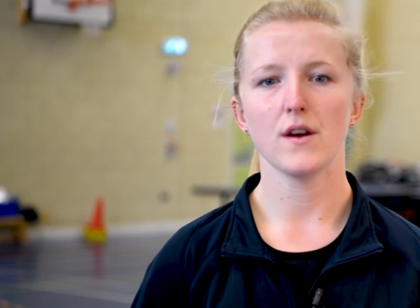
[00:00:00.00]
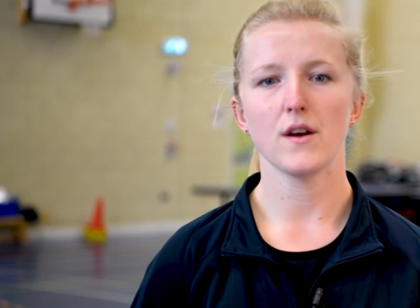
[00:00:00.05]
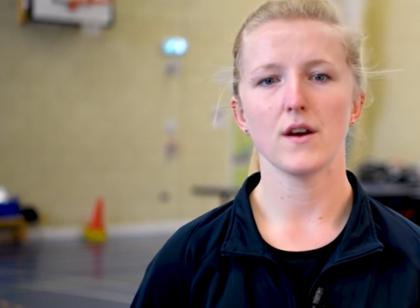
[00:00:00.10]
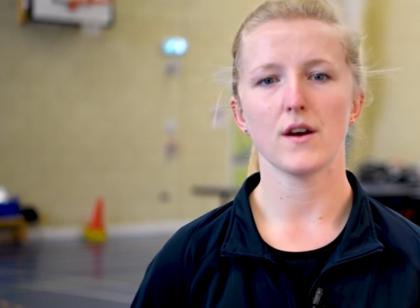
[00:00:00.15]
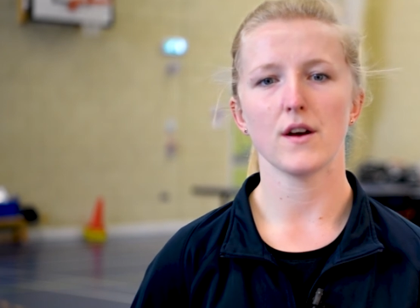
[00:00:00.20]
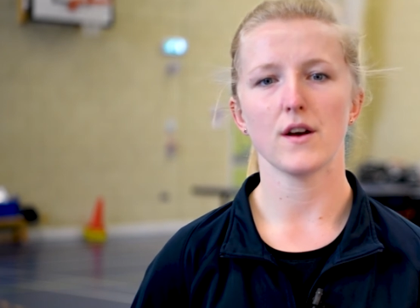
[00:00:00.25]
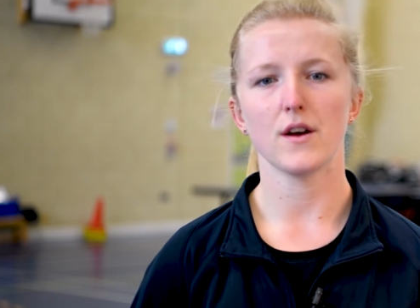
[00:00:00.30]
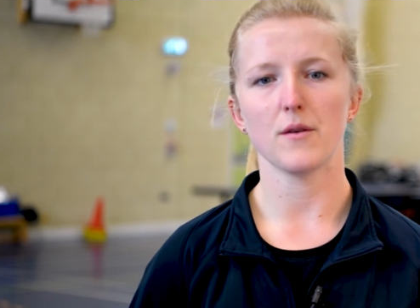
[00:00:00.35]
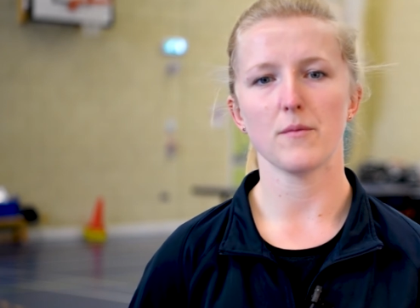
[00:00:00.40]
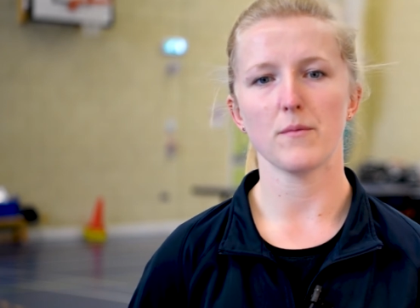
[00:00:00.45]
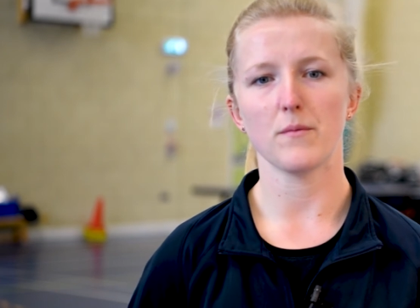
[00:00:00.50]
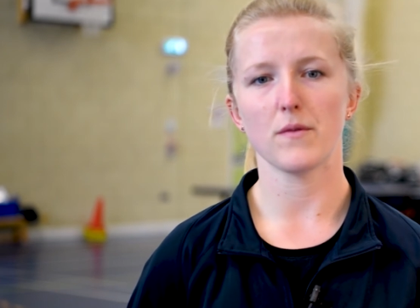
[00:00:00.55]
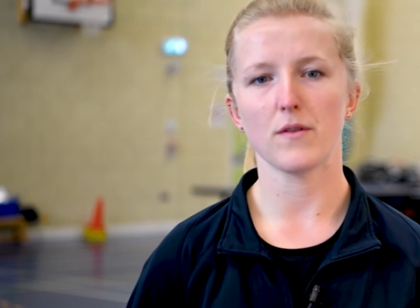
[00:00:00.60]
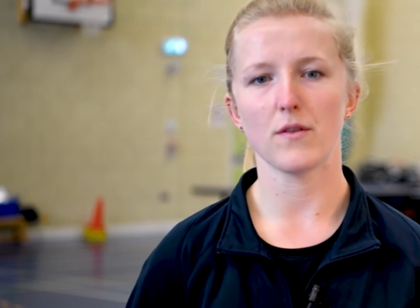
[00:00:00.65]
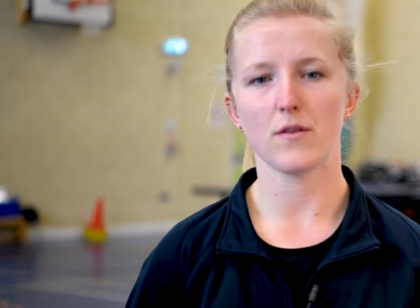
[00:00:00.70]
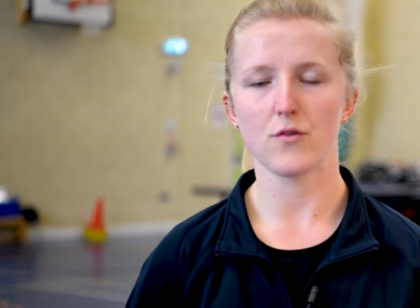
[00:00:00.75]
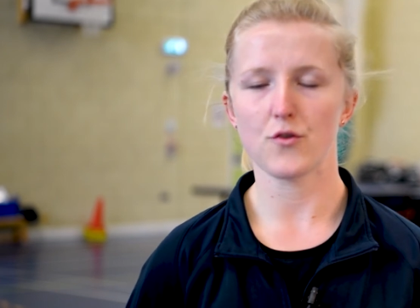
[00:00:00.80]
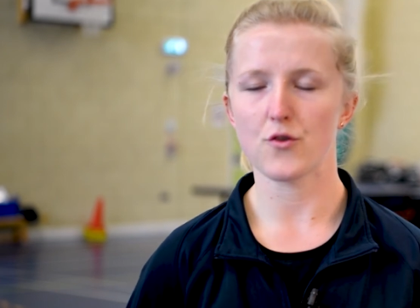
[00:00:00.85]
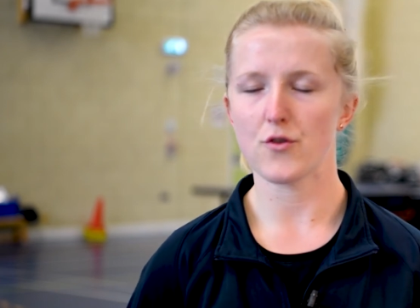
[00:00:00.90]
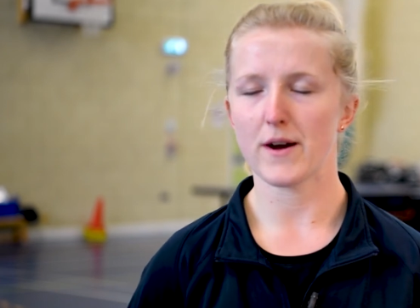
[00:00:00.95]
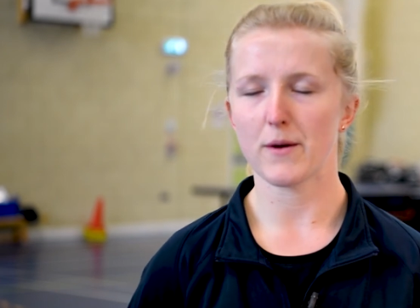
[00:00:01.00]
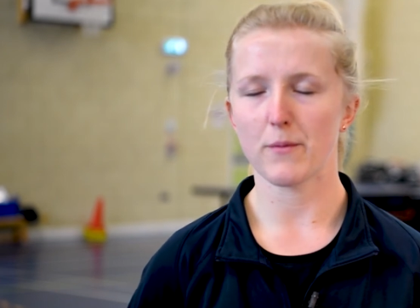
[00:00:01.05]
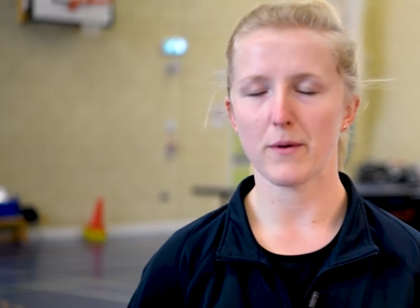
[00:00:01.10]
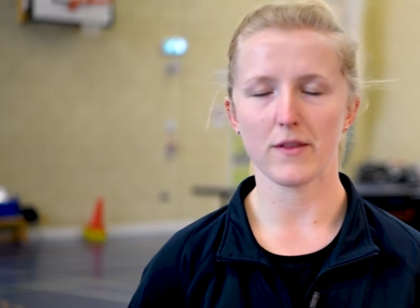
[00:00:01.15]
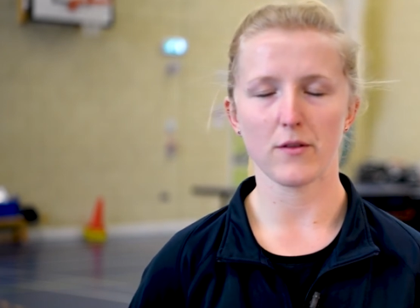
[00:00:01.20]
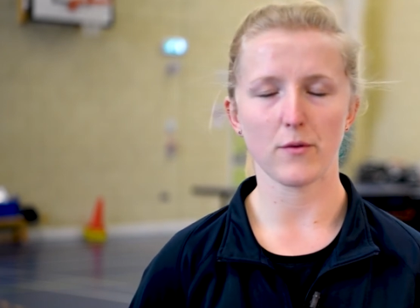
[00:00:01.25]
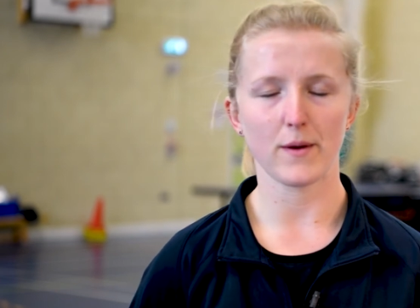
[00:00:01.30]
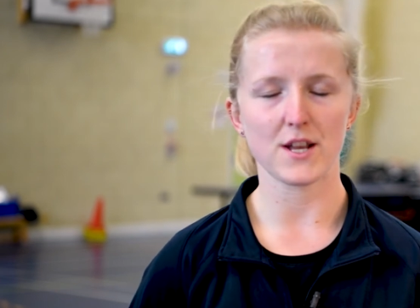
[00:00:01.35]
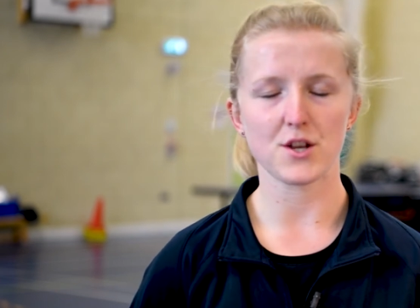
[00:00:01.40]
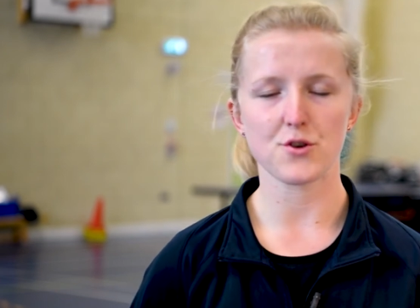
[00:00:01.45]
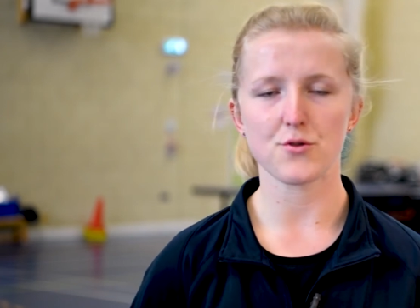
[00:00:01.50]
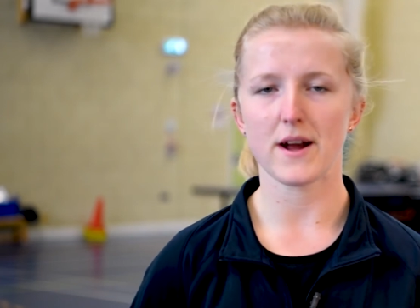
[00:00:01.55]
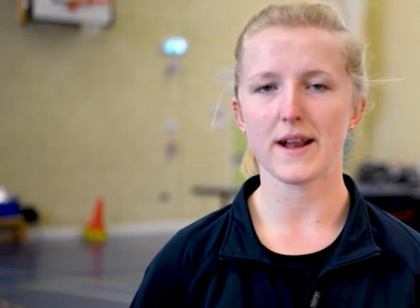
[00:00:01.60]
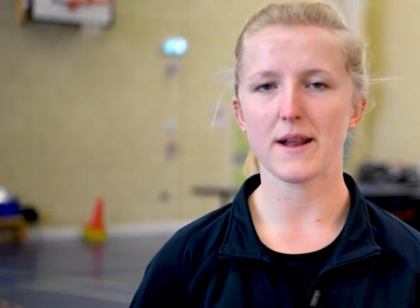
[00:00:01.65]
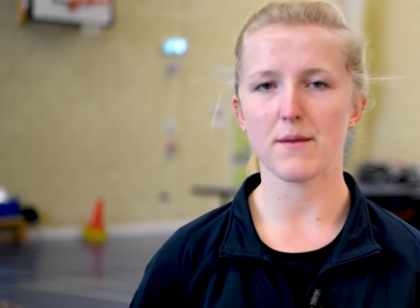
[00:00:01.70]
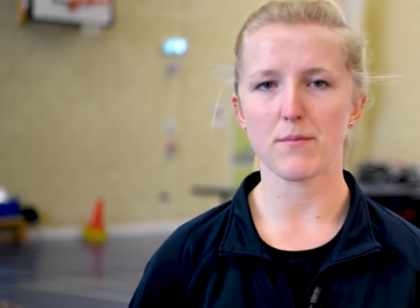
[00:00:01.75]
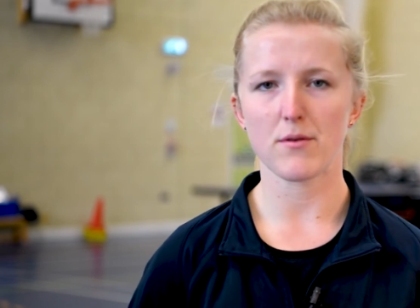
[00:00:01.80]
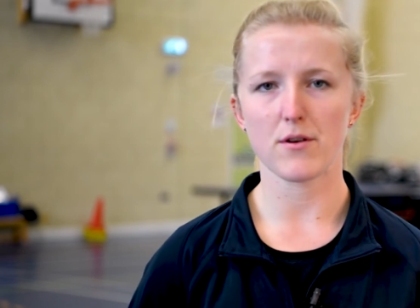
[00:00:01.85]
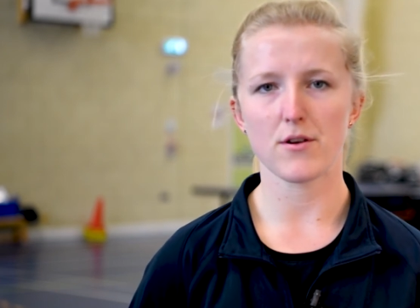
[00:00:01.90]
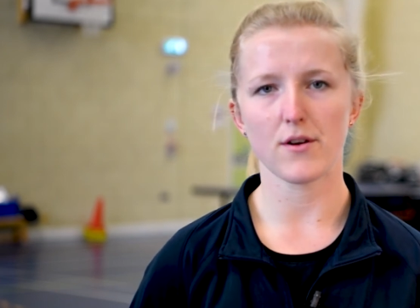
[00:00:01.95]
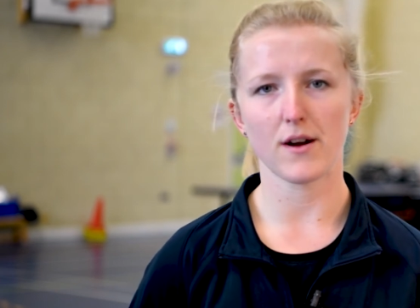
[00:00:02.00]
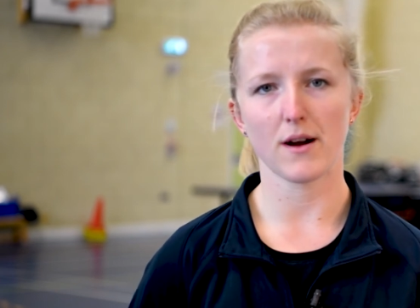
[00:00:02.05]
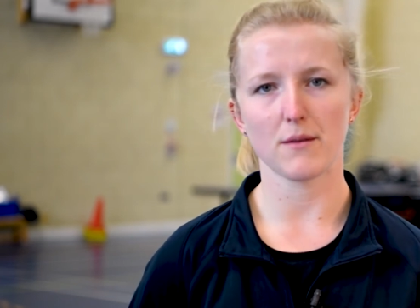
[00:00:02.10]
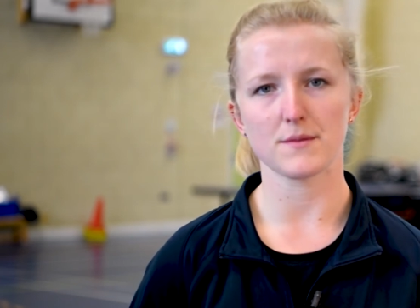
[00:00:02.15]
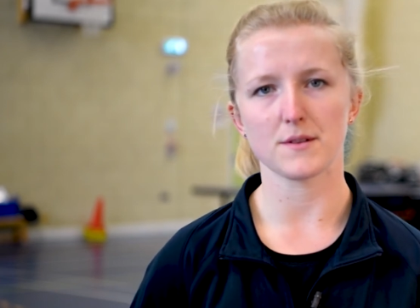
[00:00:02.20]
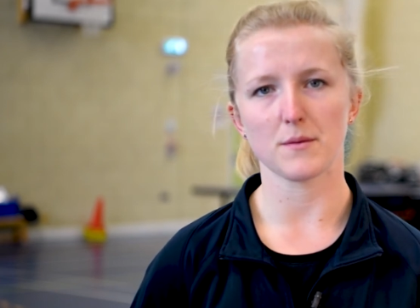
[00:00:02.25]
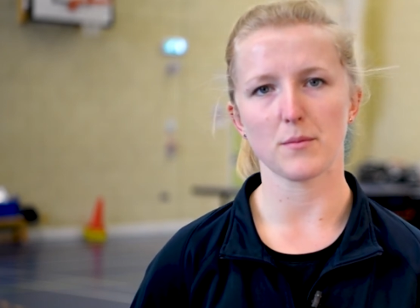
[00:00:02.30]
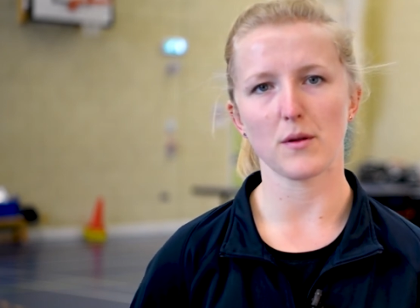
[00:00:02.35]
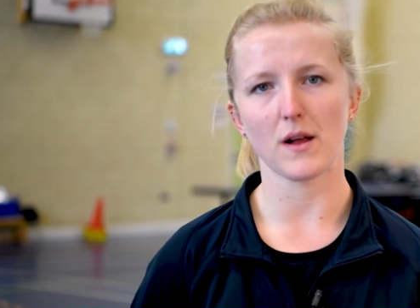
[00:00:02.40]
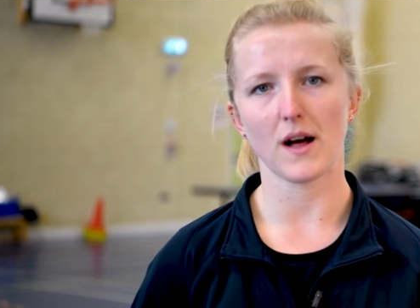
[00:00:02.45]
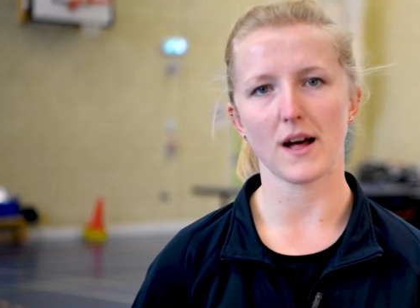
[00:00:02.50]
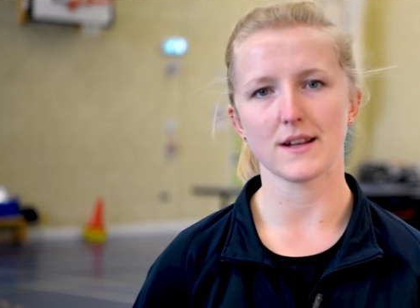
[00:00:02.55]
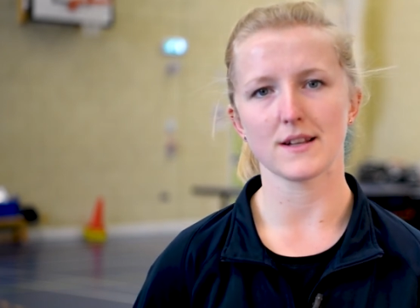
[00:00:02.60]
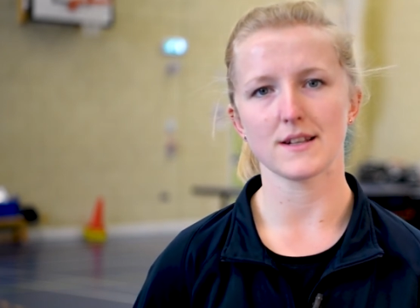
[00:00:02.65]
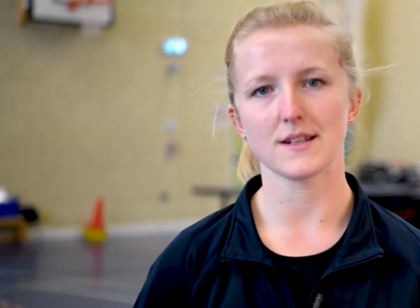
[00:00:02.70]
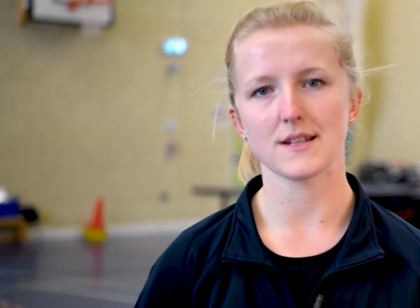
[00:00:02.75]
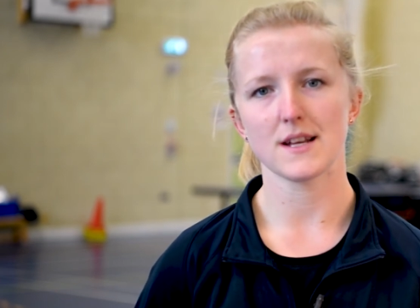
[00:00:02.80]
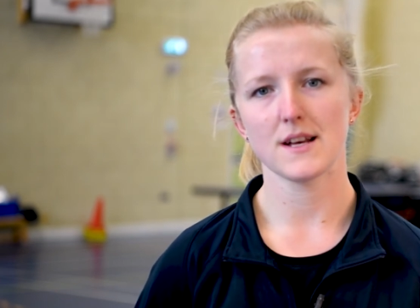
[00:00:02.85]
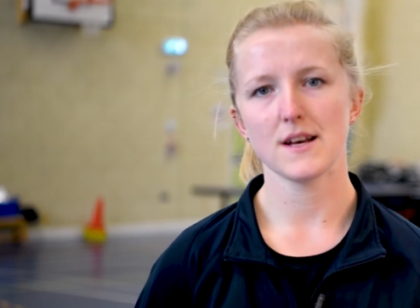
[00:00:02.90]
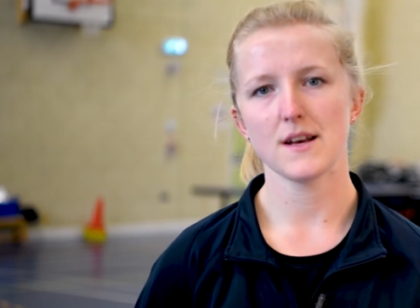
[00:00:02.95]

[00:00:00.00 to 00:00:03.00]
the way training programmes are planned,